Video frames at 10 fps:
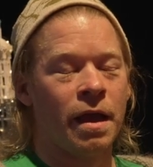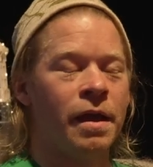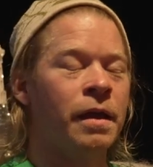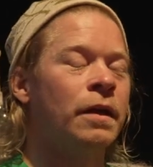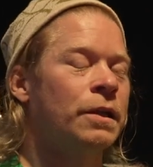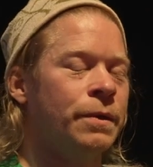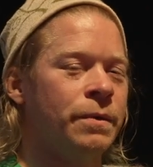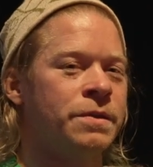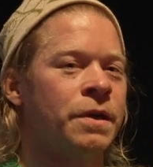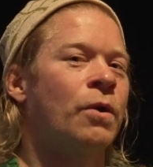
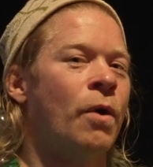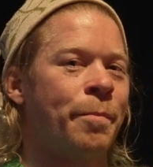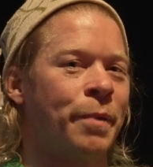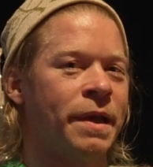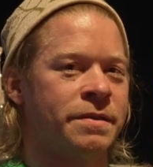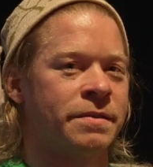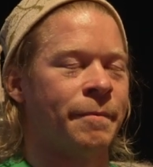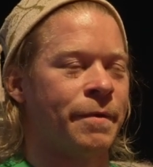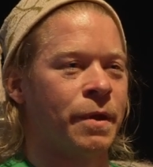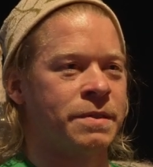includes, incorporates some
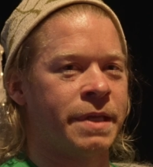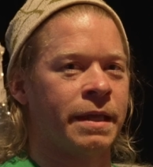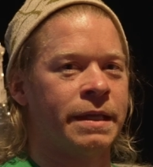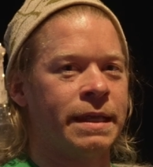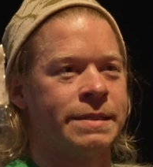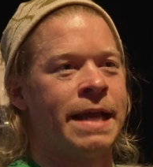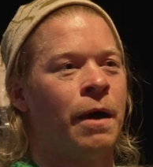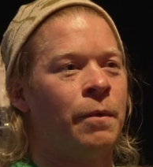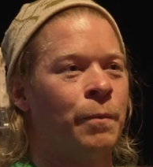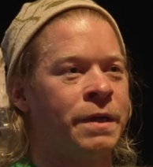of those techniques
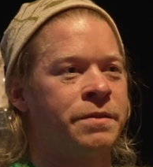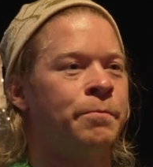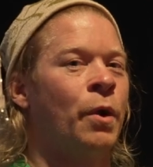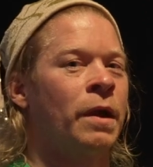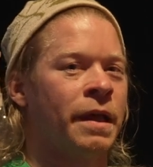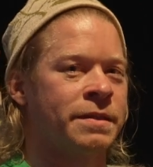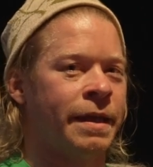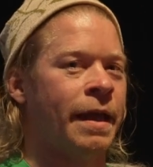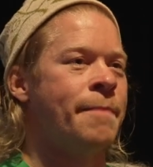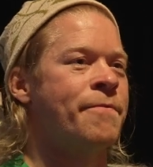now, which more or less
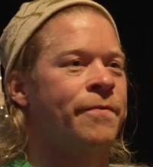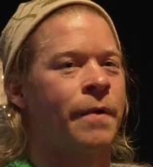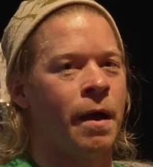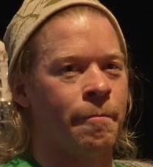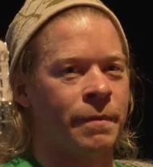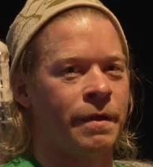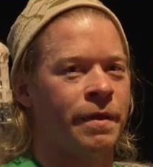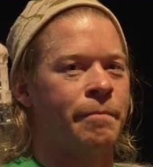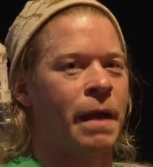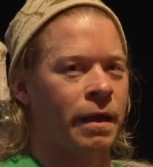came from the
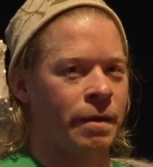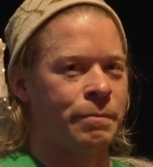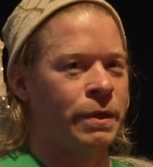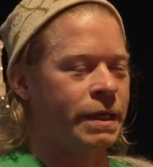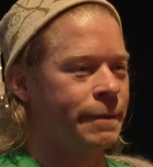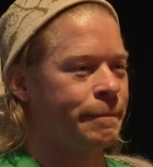mech community.